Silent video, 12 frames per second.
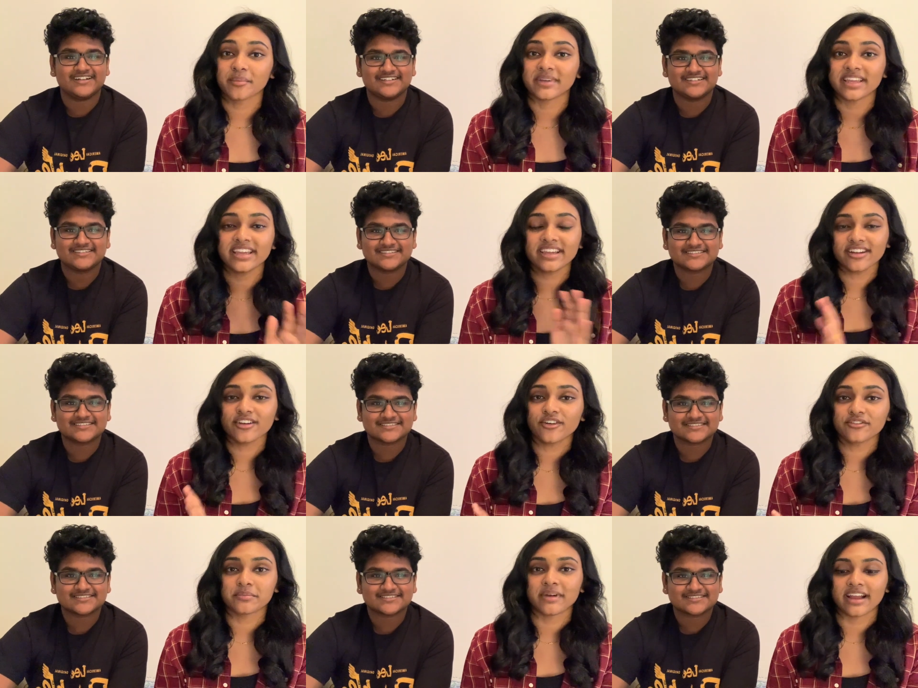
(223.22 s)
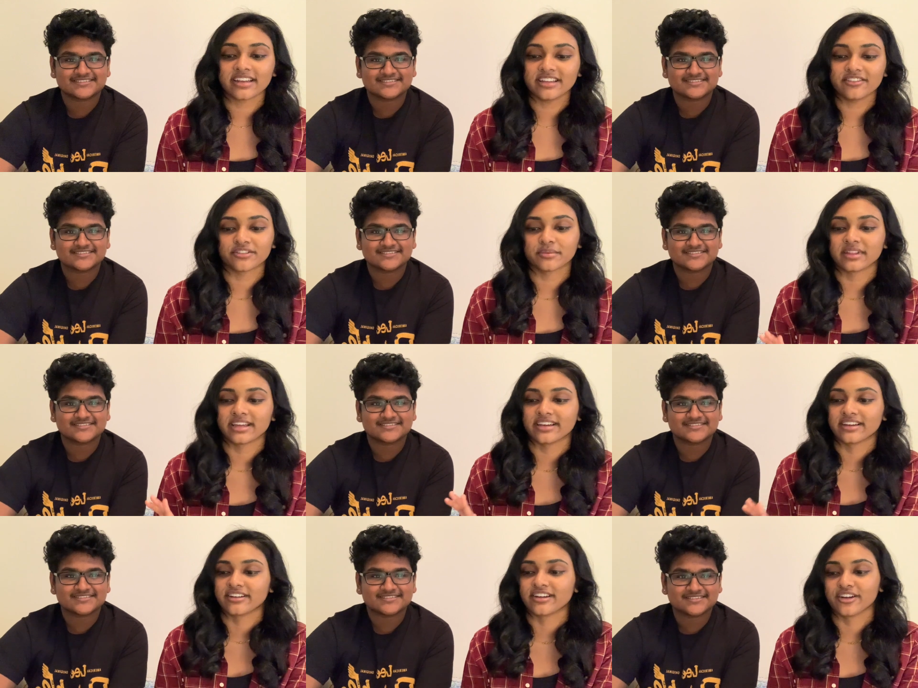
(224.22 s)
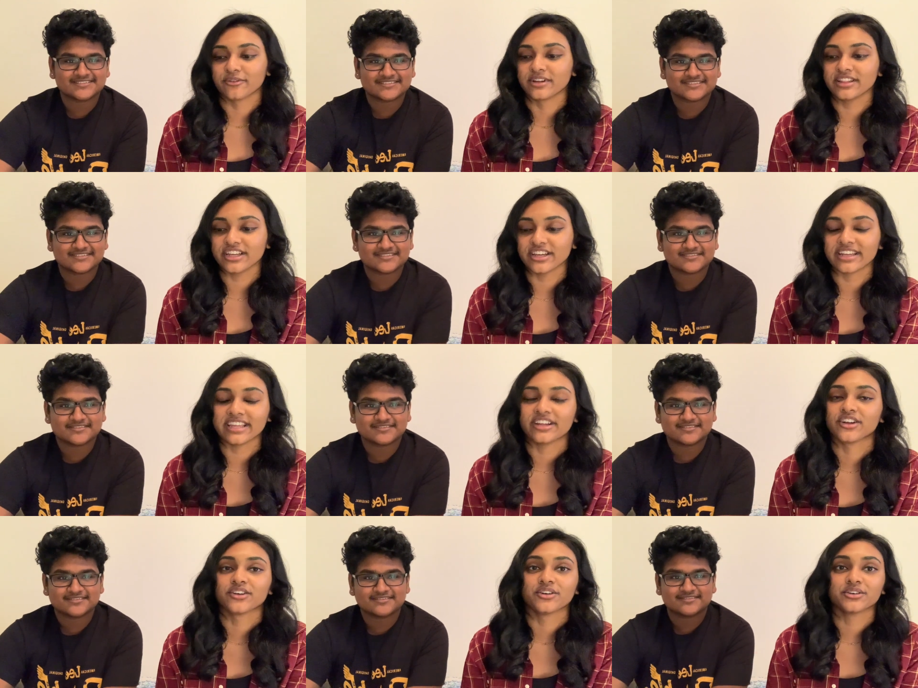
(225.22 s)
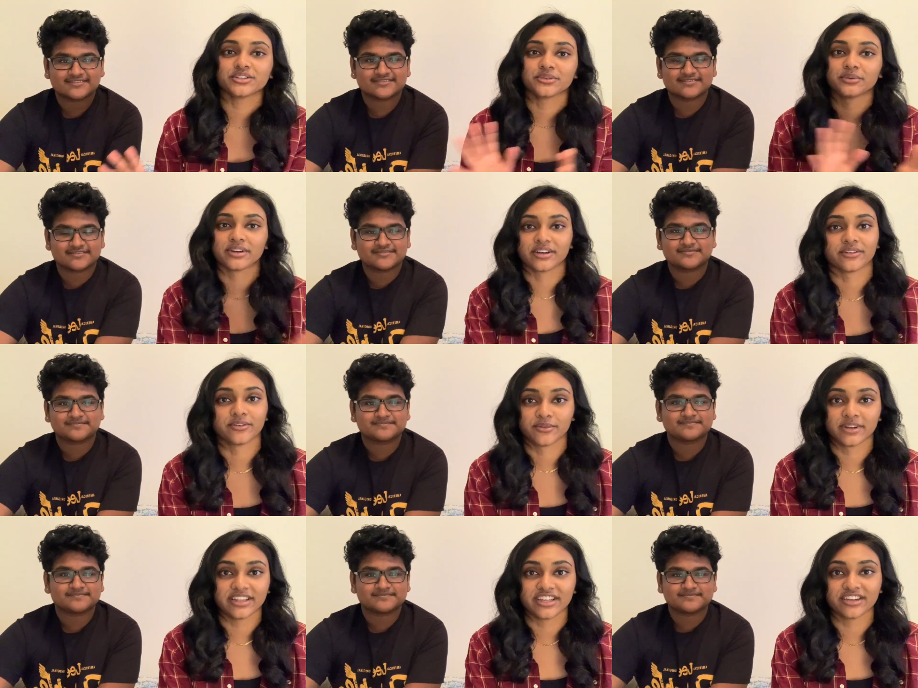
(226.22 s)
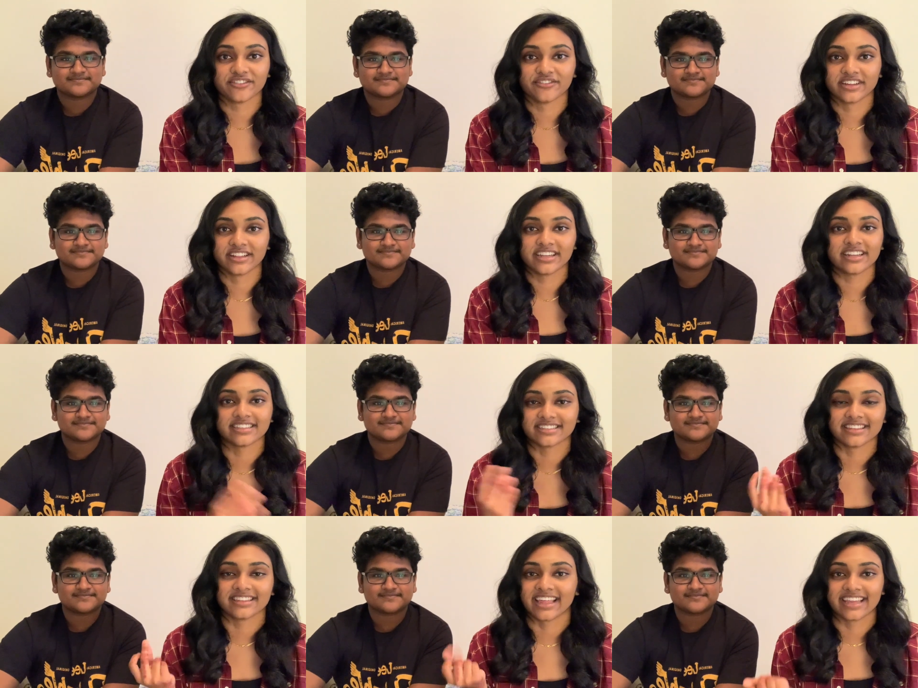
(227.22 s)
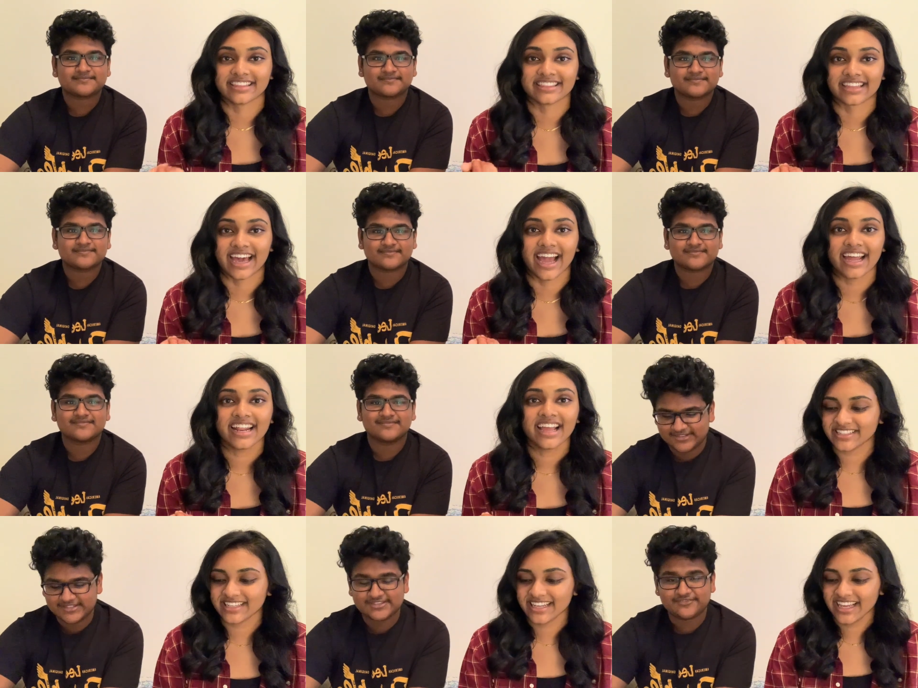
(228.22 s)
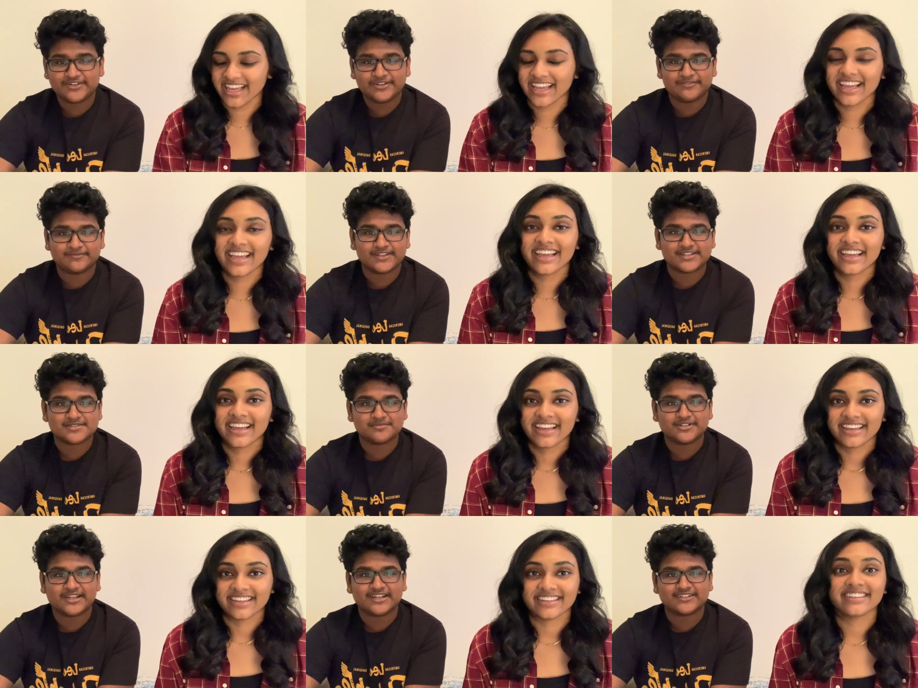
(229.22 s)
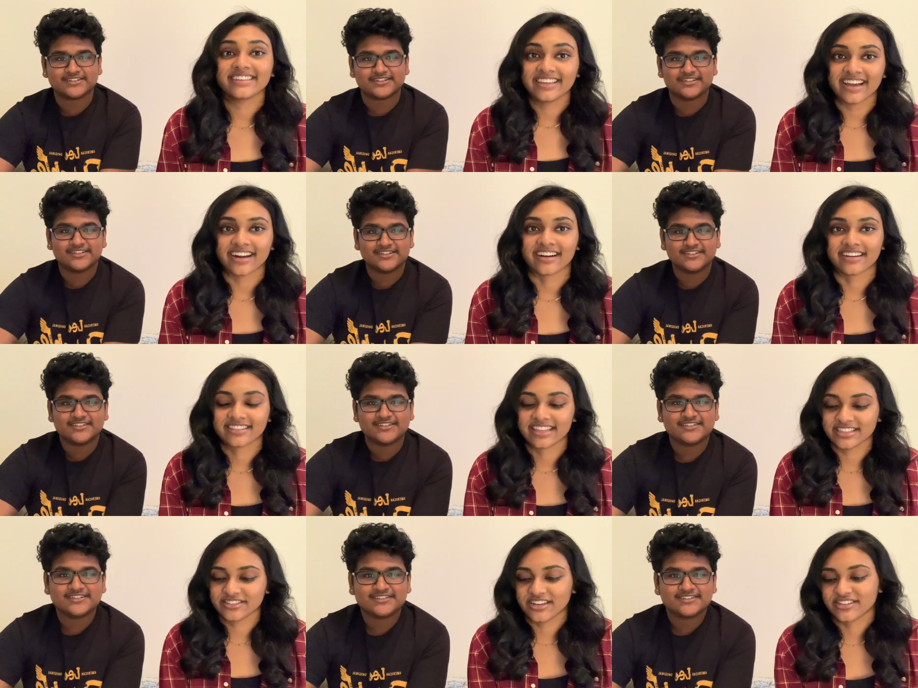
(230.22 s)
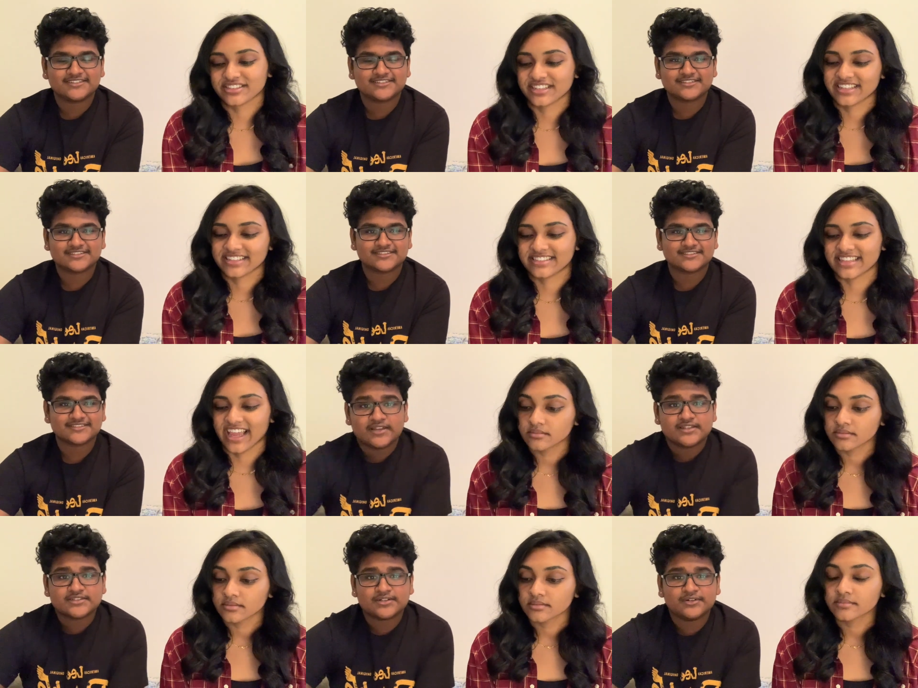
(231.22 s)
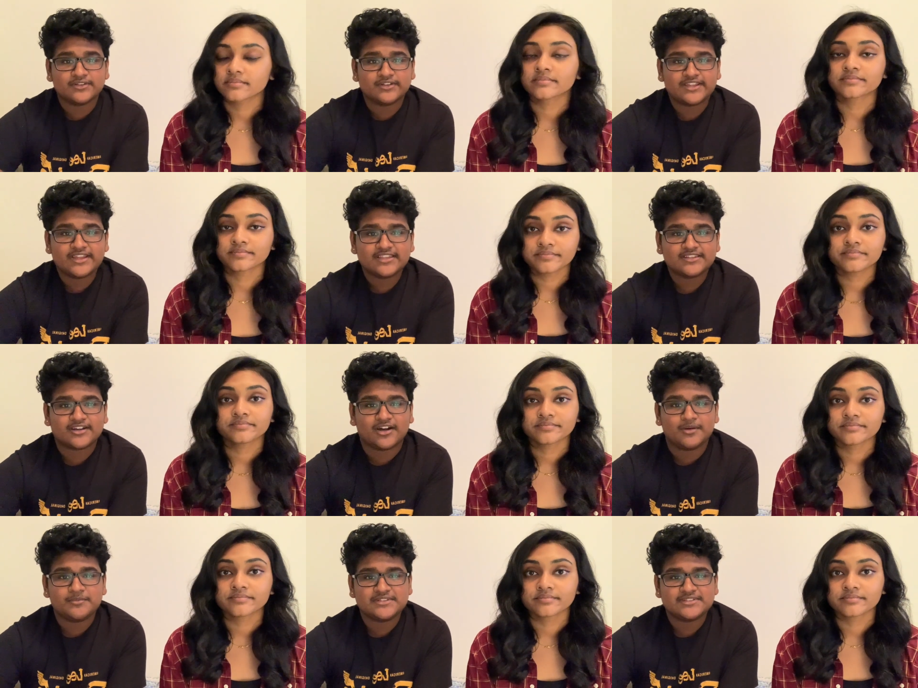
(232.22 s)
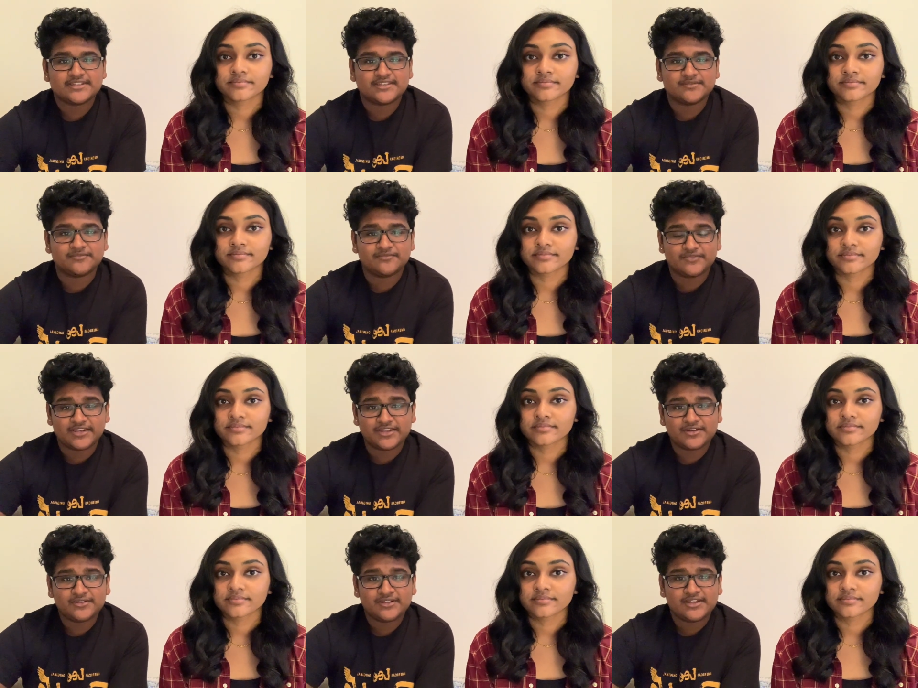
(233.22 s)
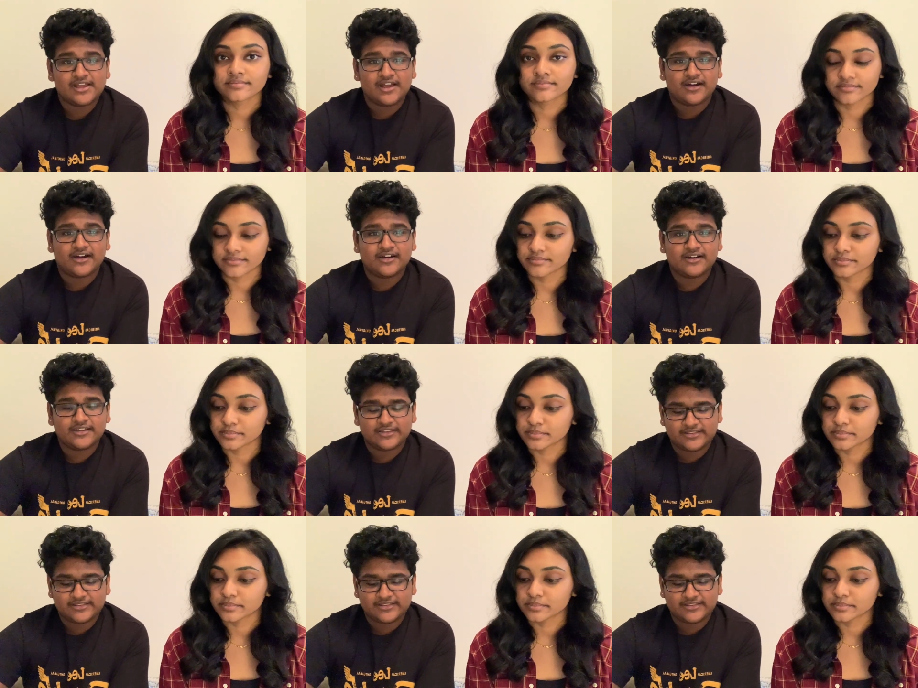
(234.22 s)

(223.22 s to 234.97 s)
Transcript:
Speaker 1: he can go from acting from like a, a really good hero to a really good villain and like that. He's
Speaker 2: a very flexible actor.
Speaker 1: Yeah, that's what I was gonna say.
Speaker 2: So looking at the comments in the video, mm-hmm. uh,